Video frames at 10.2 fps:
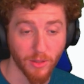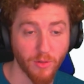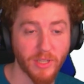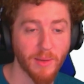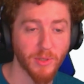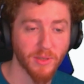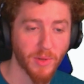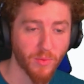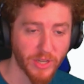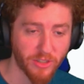Loot tables have
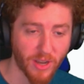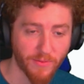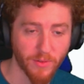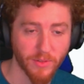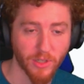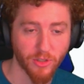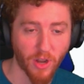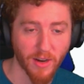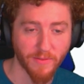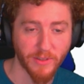been reshuffled.
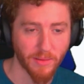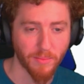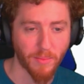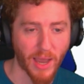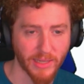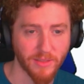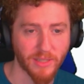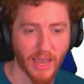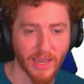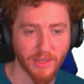Shock field,
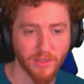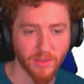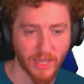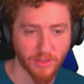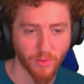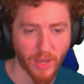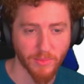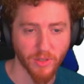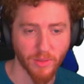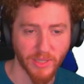mines, and laser
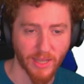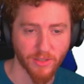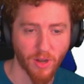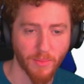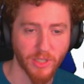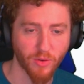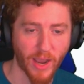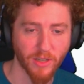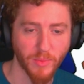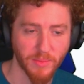rams are going to be less common.
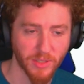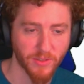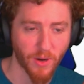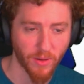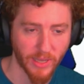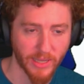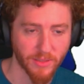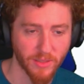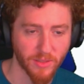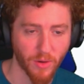Tractor beams and star
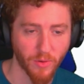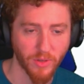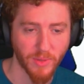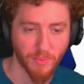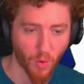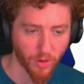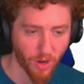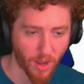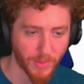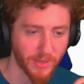lances are going to be more
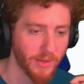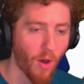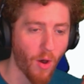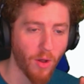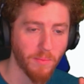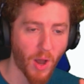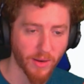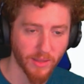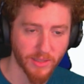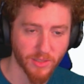common. All
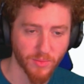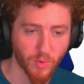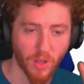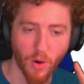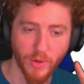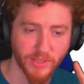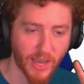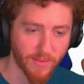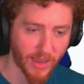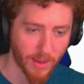monoliths will always
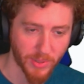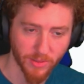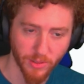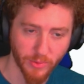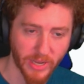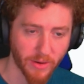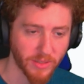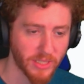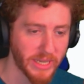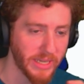have epic loot
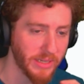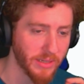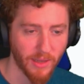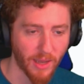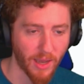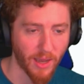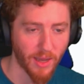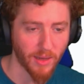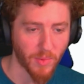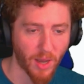guaranteed.
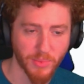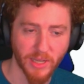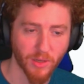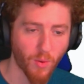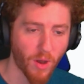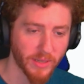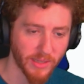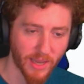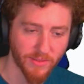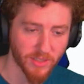Update and
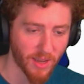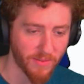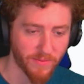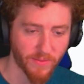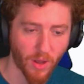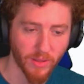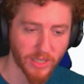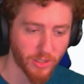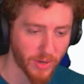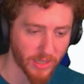quality life stuff, I'll
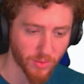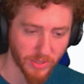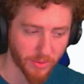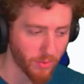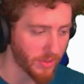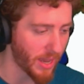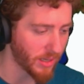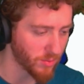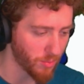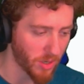let you guys read through that
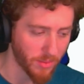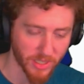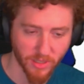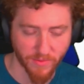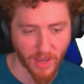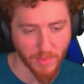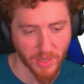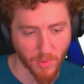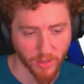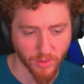because we're pretty much at the
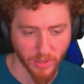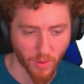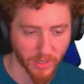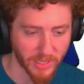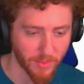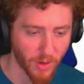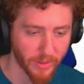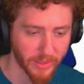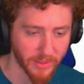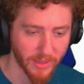5-minute mark, so I don't want to keep
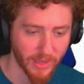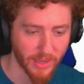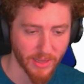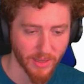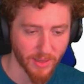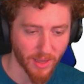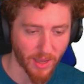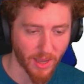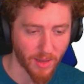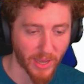going.
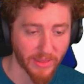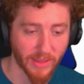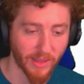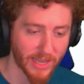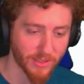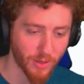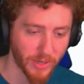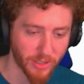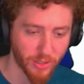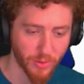And then the last
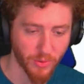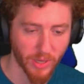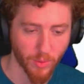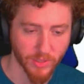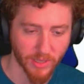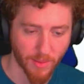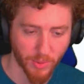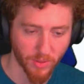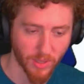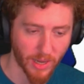known issue, there was a
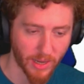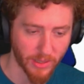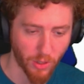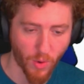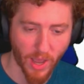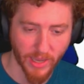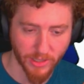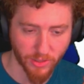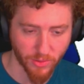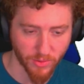couple UI
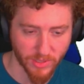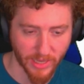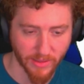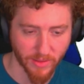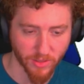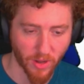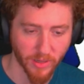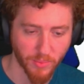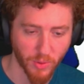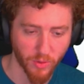issues saying that the
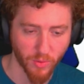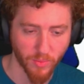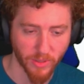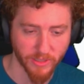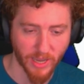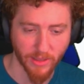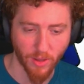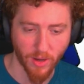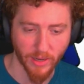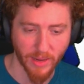Sonic Boom,
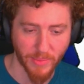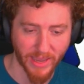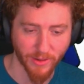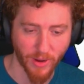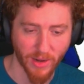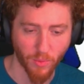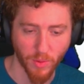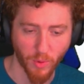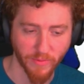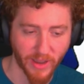Sidelong, and Painter had a
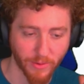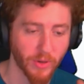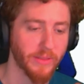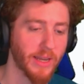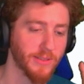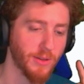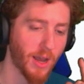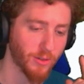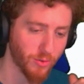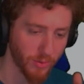1.5 crit. That is
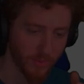not true.